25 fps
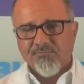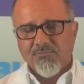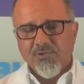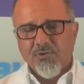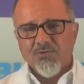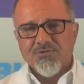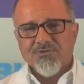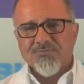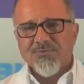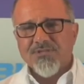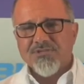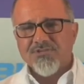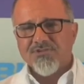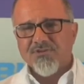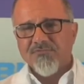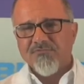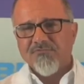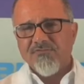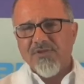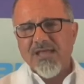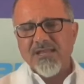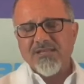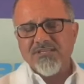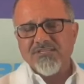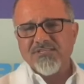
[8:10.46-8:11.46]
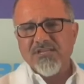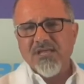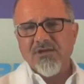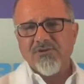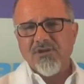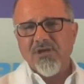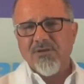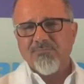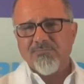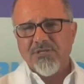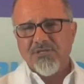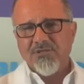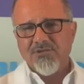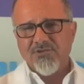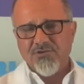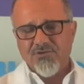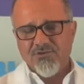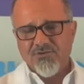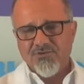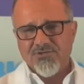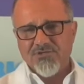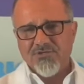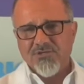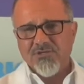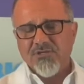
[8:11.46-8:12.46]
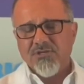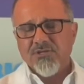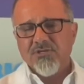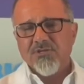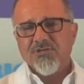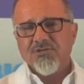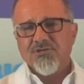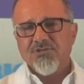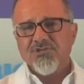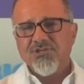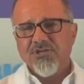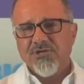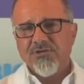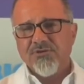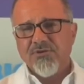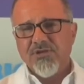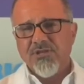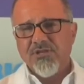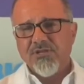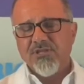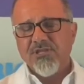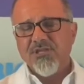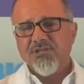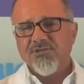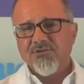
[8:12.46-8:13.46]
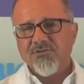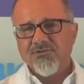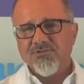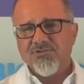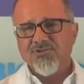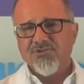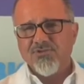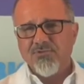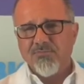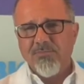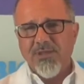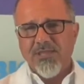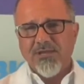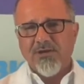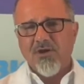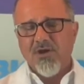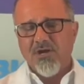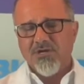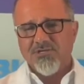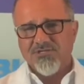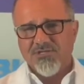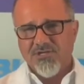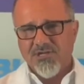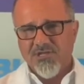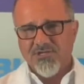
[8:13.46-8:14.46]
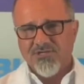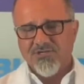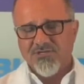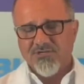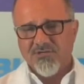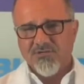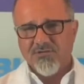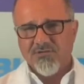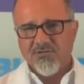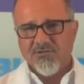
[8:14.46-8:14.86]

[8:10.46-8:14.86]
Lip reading: which means your fat is now not being used to generate ketones through beta oxidation.